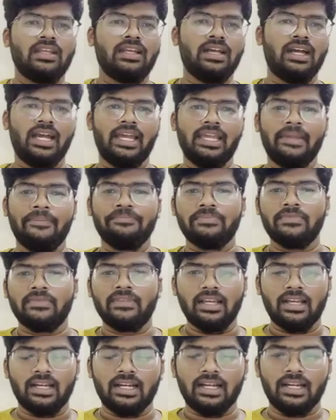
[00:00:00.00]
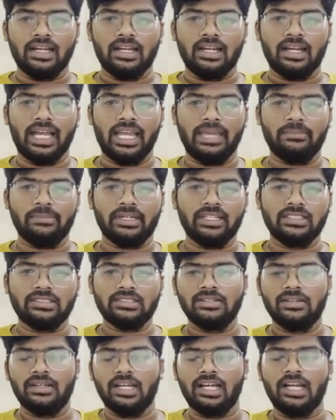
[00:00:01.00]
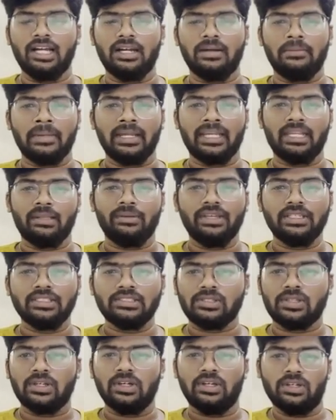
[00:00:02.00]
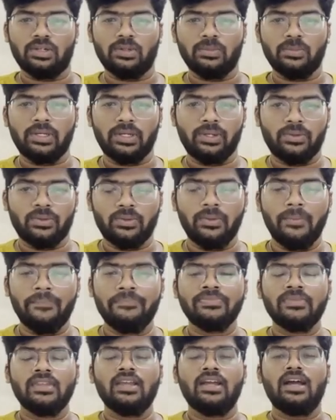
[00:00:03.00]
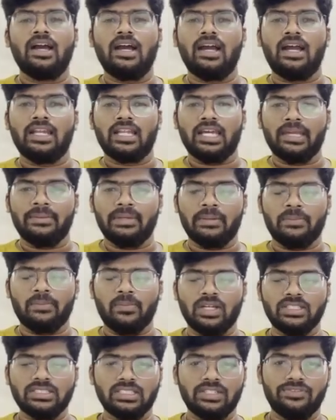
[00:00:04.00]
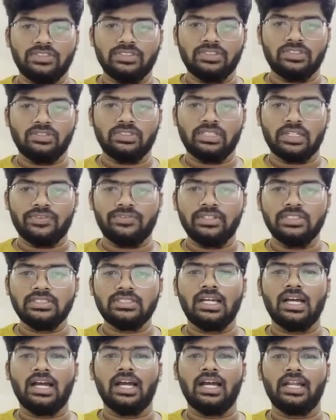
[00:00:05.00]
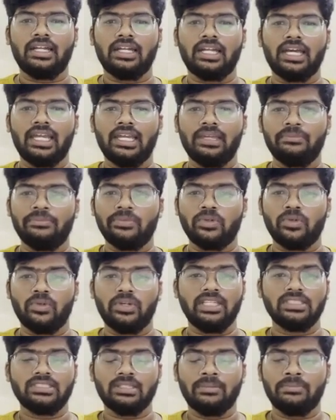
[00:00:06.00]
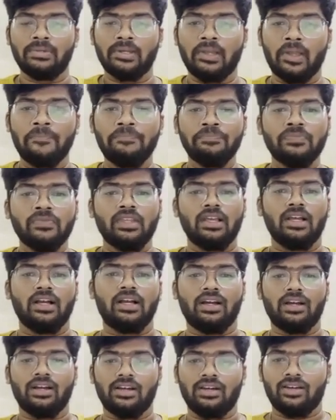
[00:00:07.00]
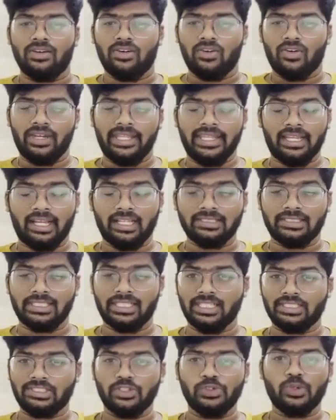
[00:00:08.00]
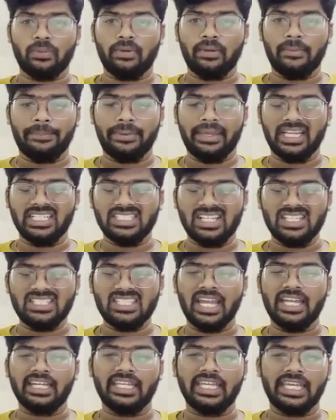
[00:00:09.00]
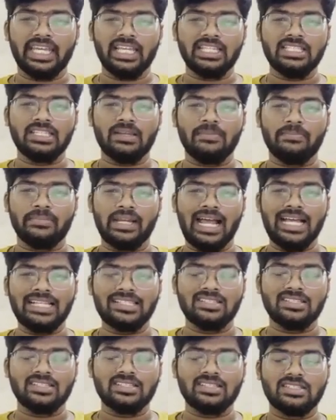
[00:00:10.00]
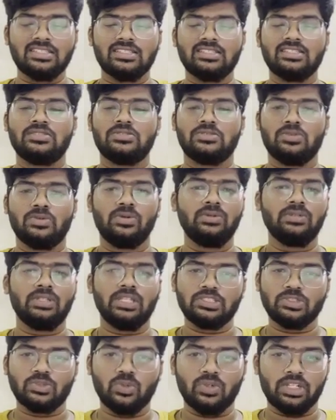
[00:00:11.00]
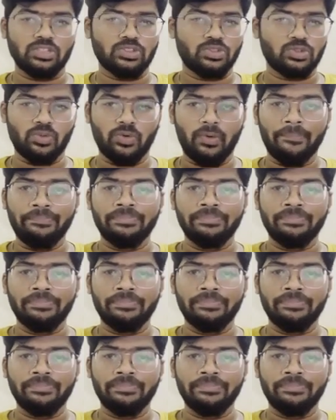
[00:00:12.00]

Hi, Maraj. My name is Kumaraguru, and I'm a master physiotherapist, and I'm doing some online consultation to my patients. I'm taking some classes to the students too.